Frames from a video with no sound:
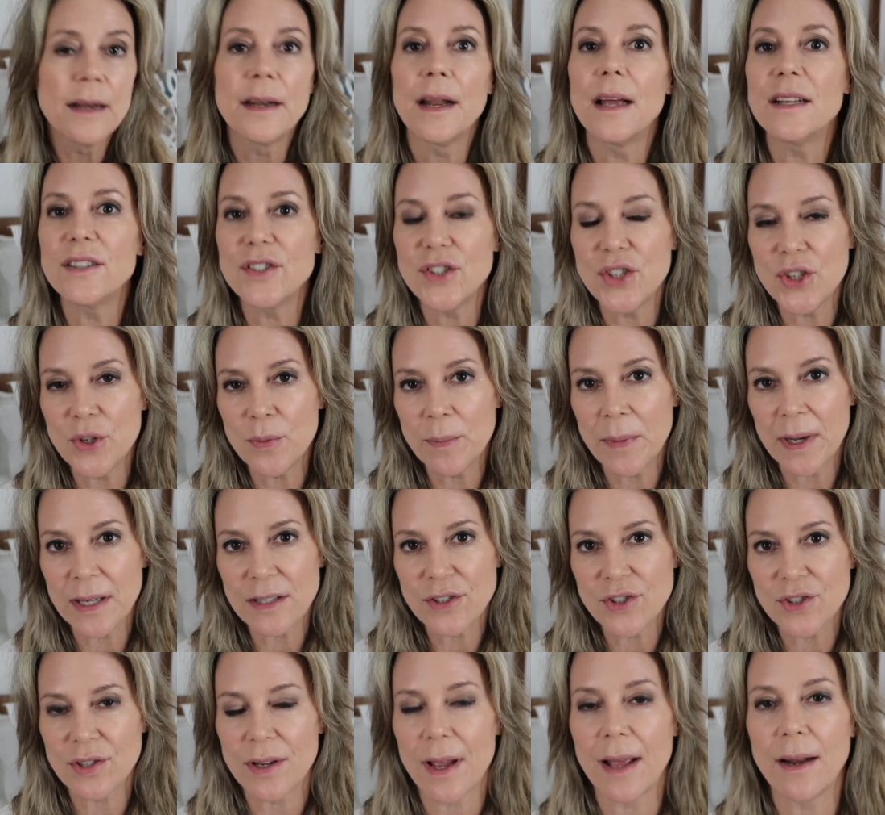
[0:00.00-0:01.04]
Not too
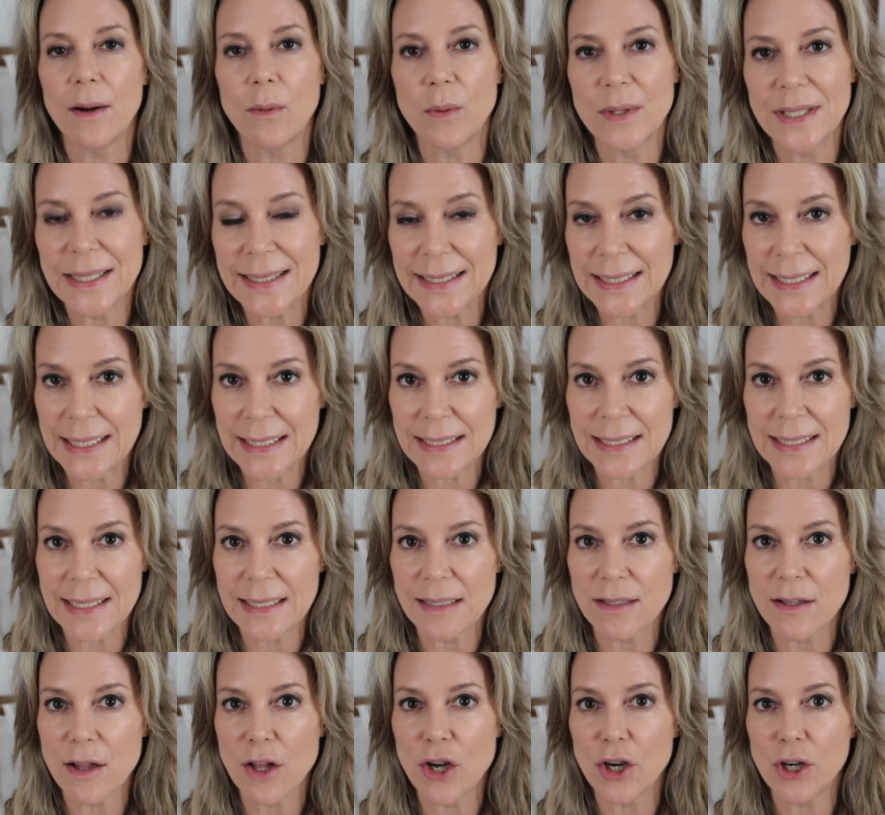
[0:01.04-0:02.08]
much, I don't want a
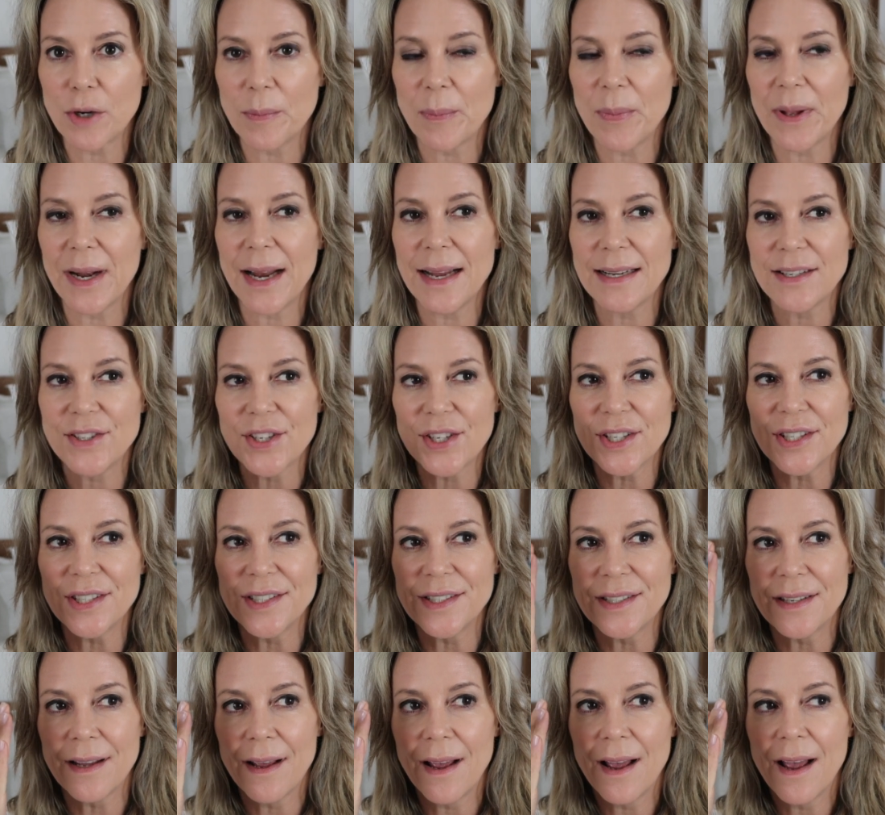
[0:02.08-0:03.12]
60s look, but I
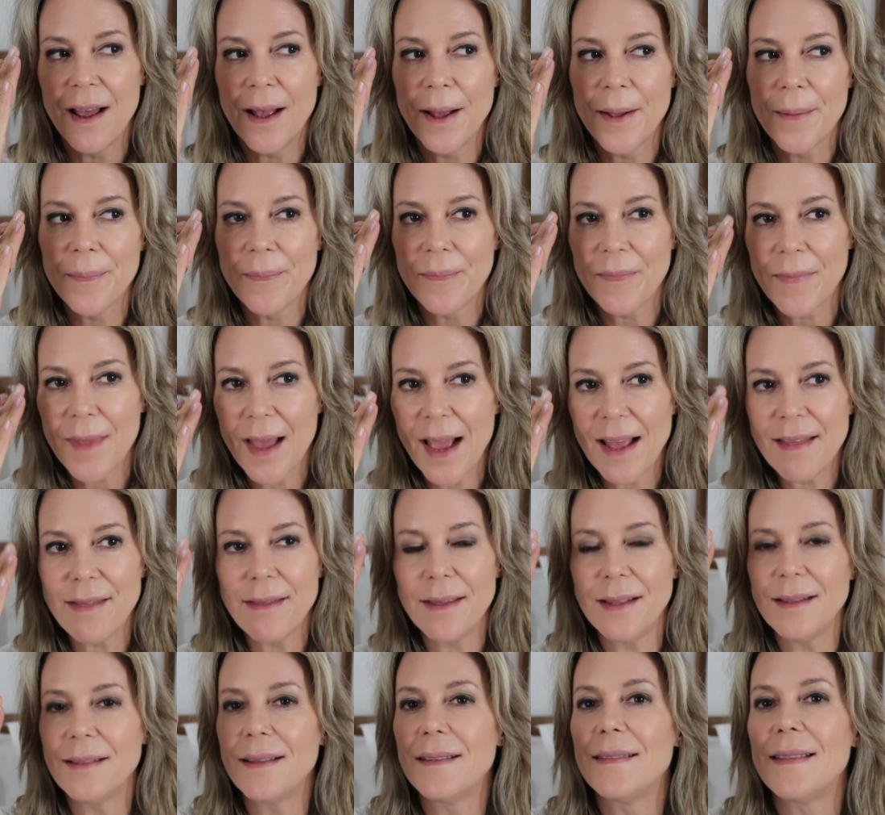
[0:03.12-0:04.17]

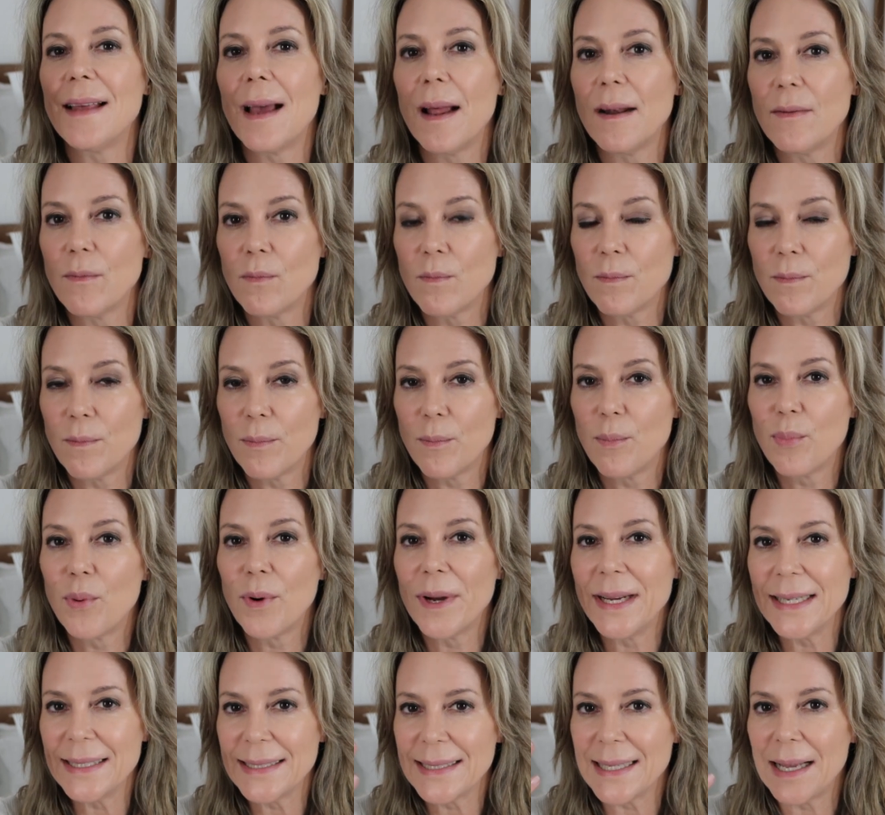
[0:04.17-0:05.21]
think that that
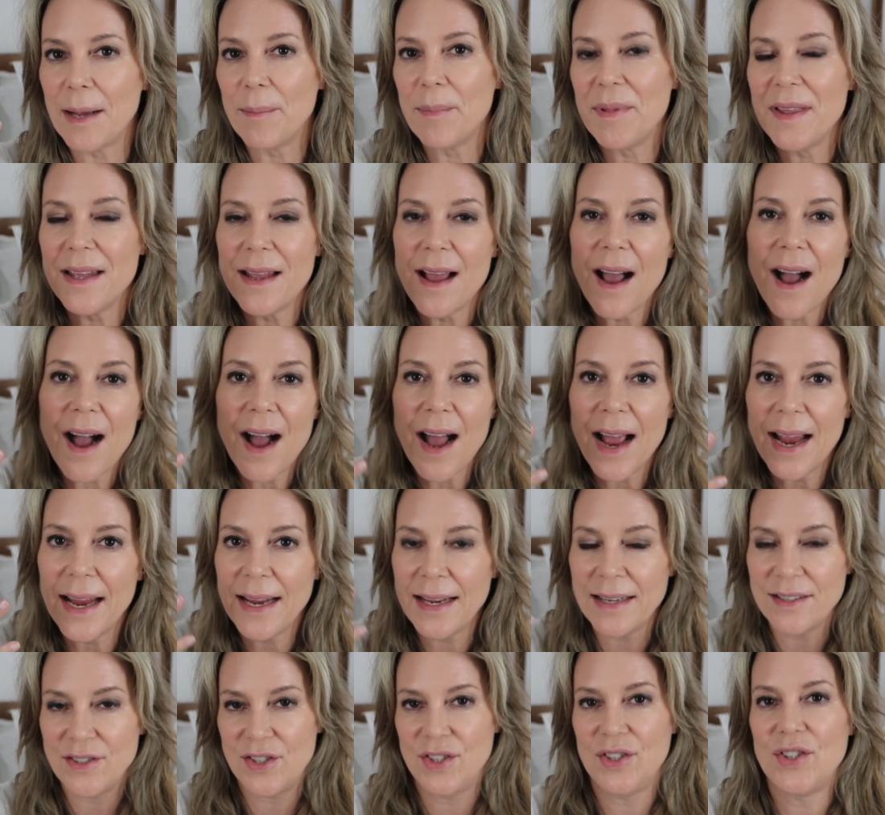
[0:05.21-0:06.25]
brings up the eye,
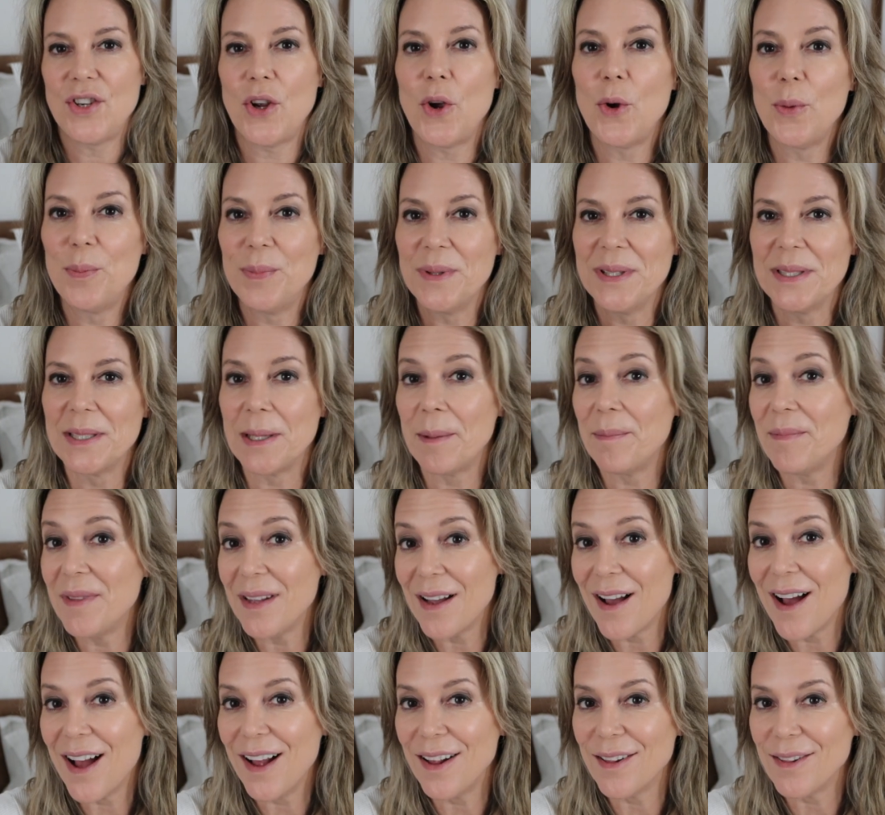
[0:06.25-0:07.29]
it just opens up
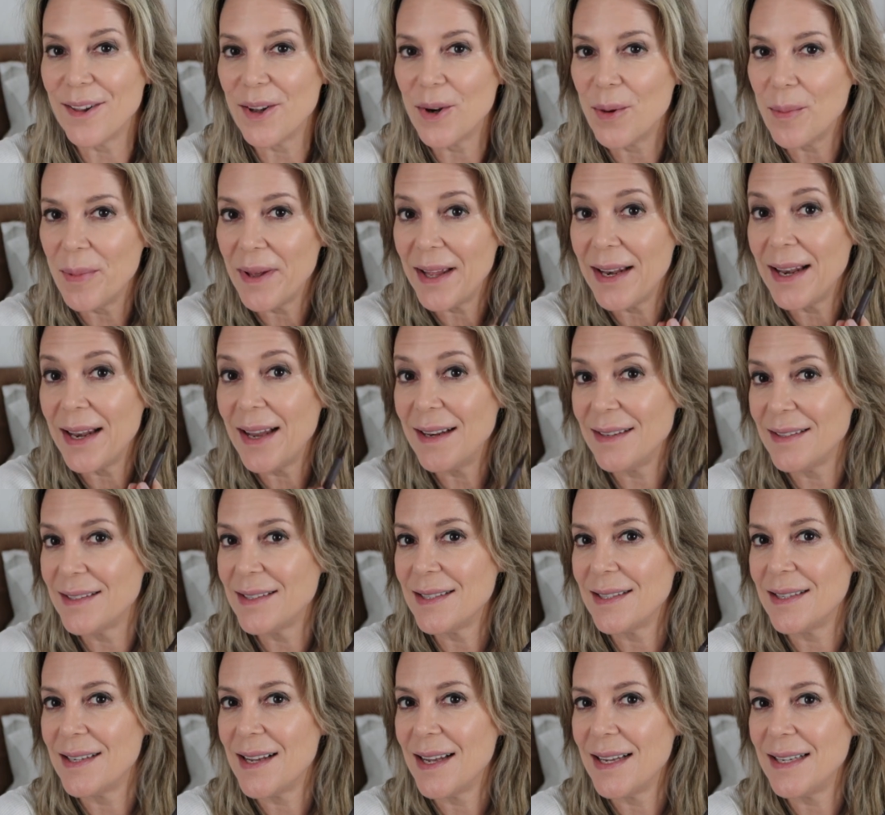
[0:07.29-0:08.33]
the eye a little bit, and
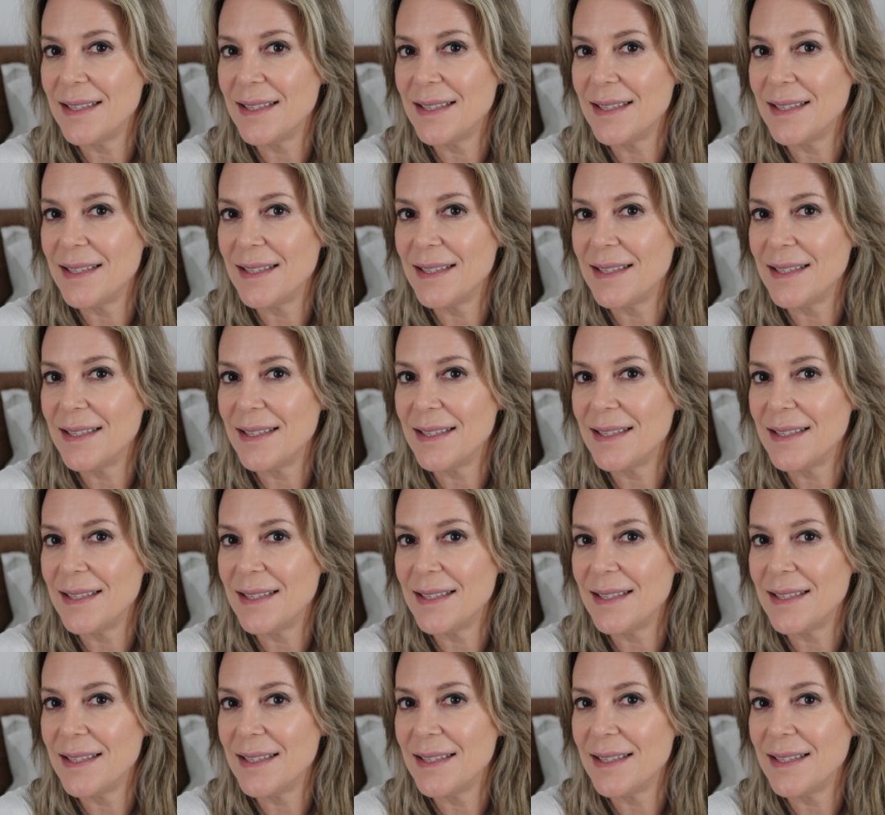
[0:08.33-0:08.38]
it's a